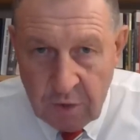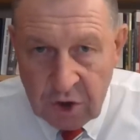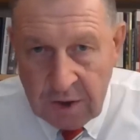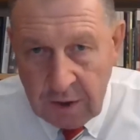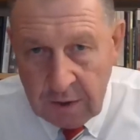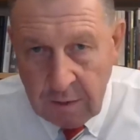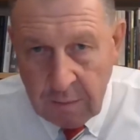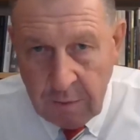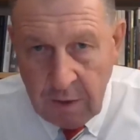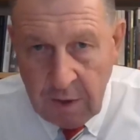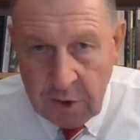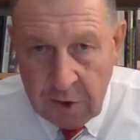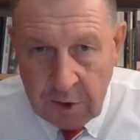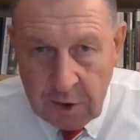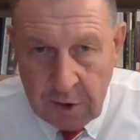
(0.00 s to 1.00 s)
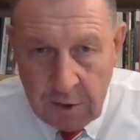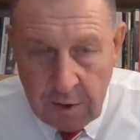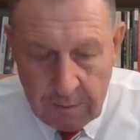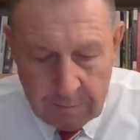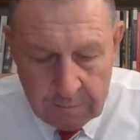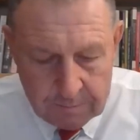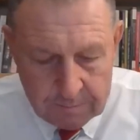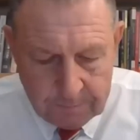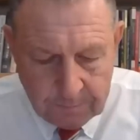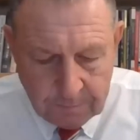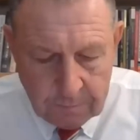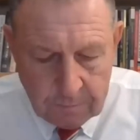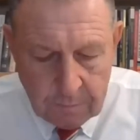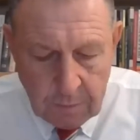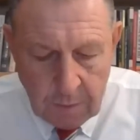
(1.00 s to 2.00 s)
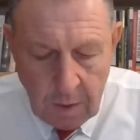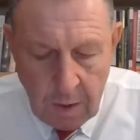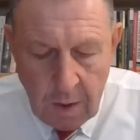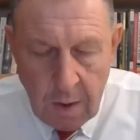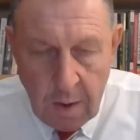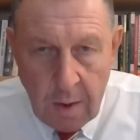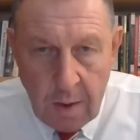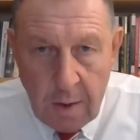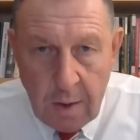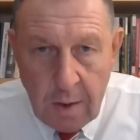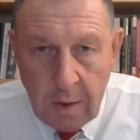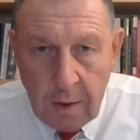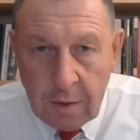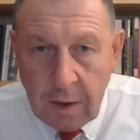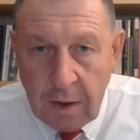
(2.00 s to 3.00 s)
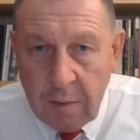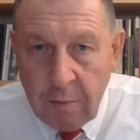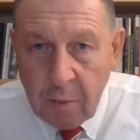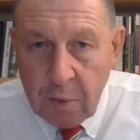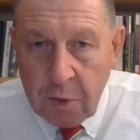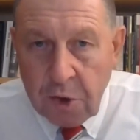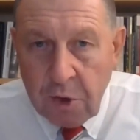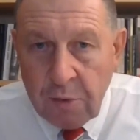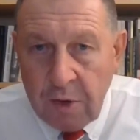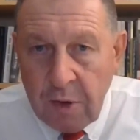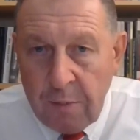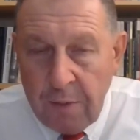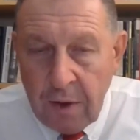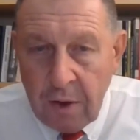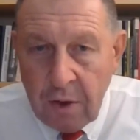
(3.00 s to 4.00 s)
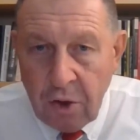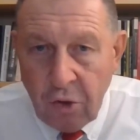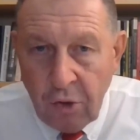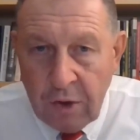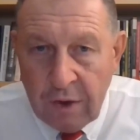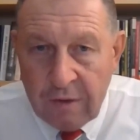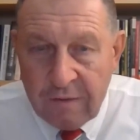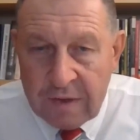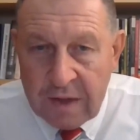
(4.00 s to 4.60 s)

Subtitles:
either the state of Israel or the Iranian regime of Ayatollahs.